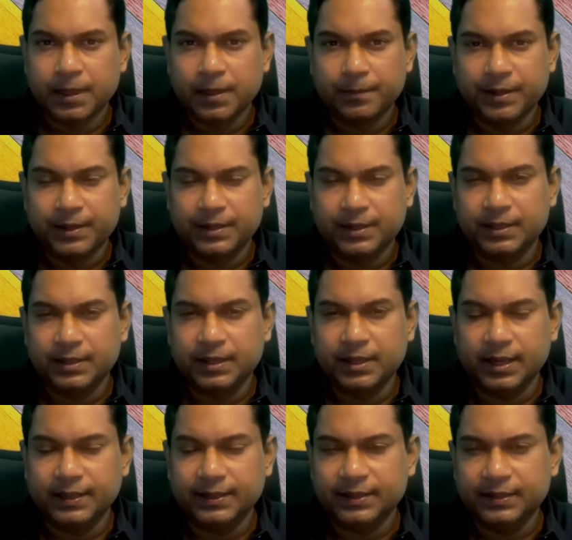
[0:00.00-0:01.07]
But
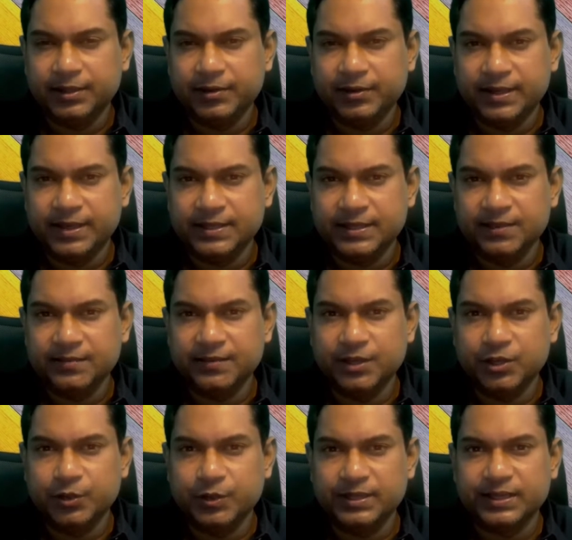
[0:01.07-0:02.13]
I think the reason we
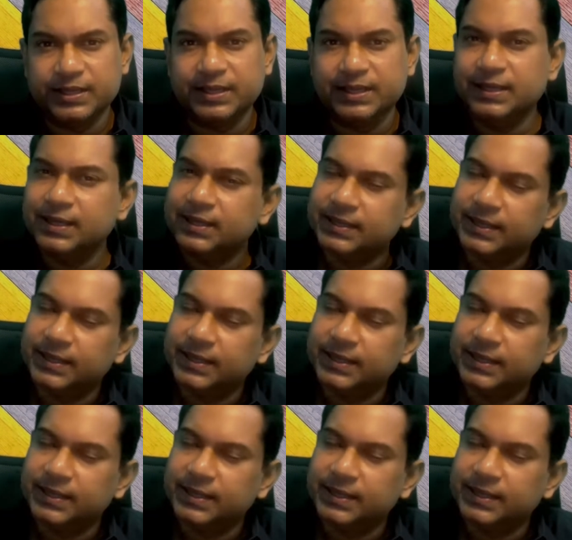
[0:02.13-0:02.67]
don't hear